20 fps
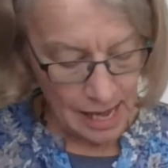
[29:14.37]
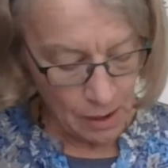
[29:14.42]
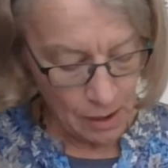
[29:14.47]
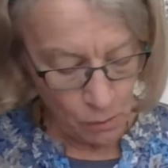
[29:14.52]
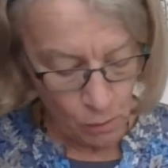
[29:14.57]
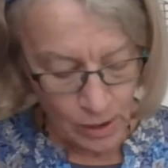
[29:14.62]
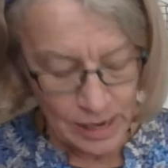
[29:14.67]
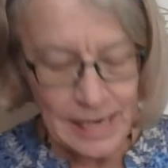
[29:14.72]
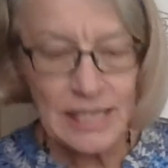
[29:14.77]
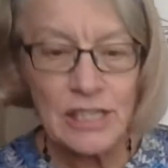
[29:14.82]

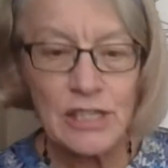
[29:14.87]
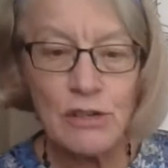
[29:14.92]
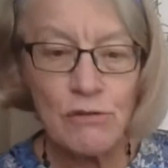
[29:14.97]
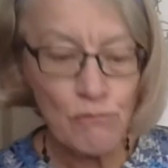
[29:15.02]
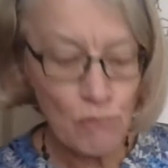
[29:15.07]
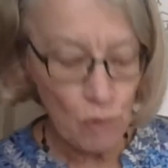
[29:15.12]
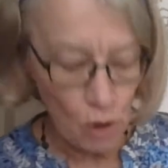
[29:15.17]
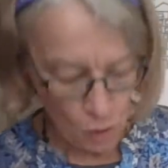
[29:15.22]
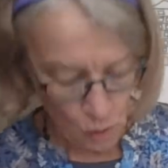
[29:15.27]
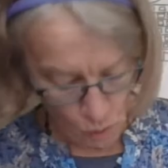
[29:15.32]
When it's the
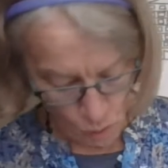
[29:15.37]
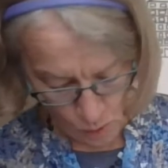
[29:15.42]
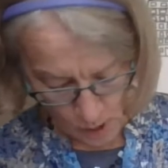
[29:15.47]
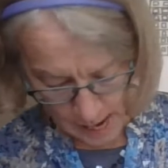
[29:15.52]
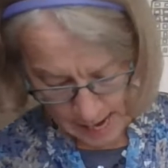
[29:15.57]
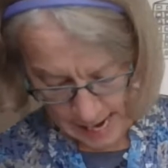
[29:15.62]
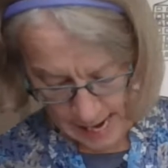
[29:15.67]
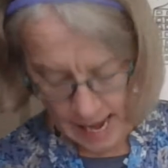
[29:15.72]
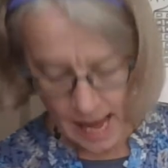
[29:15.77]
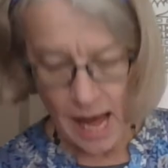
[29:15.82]
wrong
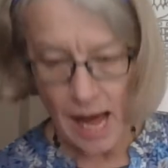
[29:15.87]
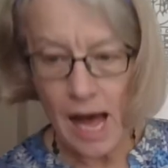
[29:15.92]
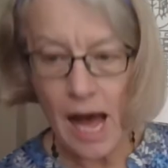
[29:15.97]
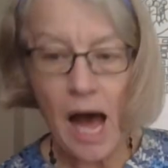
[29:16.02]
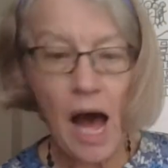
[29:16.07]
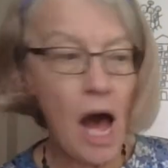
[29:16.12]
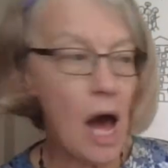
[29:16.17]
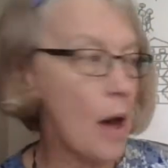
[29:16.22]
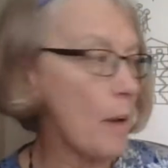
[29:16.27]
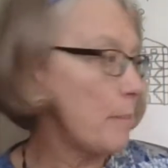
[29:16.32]
way
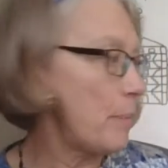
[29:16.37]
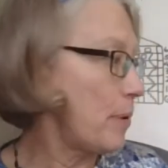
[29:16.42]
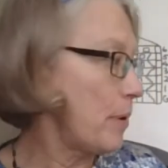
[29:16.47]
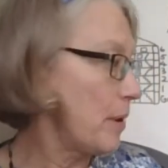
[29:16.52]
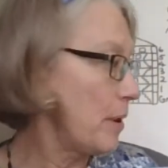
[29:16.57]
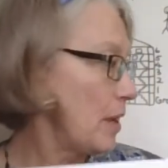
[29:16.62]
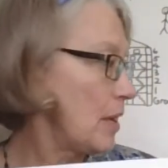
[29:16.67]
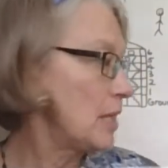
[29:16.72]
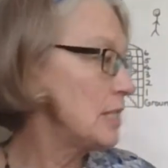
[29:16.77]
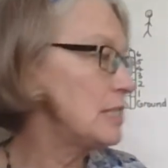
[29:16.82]
up.
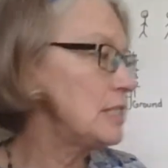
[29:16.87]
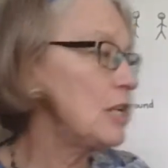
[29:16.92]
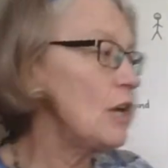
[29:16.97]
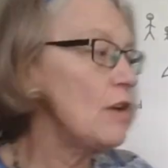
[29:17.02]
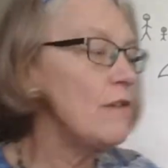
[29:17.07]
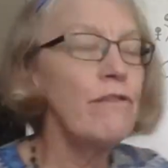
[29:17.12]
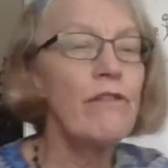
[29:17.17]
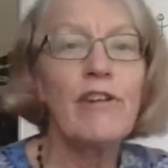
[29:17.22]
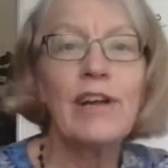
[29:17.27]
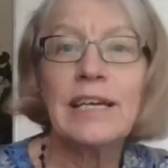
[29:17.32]
So
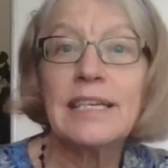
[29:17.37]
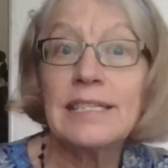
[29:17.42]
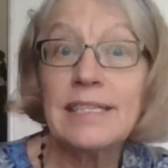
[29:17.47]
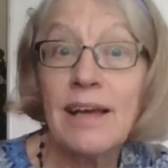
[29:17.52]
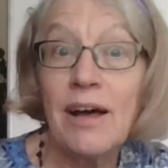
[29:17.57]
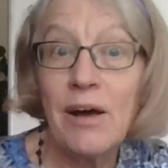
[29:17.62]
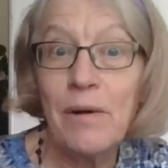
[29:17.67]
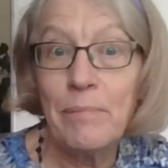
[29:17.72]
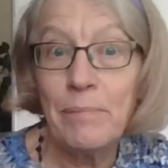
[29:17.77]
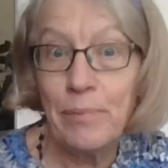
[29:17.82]
for
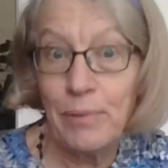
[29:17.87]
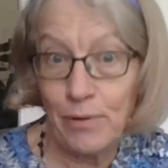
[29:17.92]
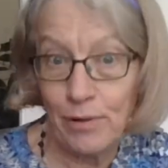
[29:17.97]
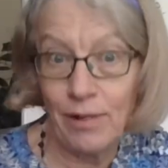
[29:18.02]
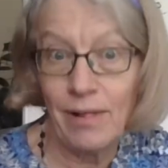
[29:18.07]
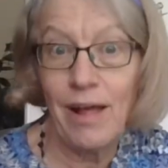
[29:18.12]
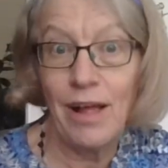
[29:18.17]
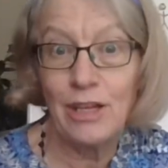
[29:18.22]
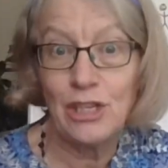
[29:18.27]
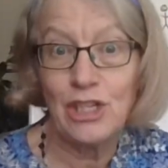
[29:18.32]
example,
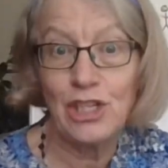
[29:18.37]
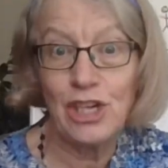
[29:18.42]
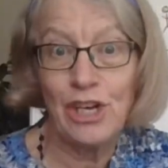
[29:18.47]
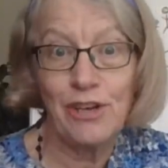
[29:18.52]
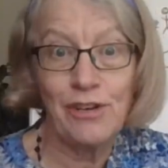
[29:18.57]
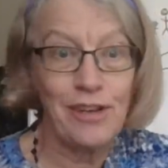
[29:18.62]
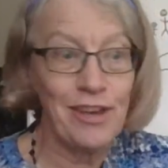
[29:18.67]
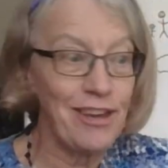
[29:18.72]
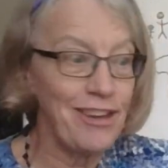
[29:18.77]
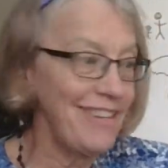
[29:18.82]
I'll show
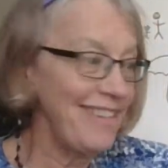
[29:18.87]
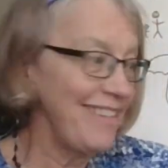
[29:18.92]
you.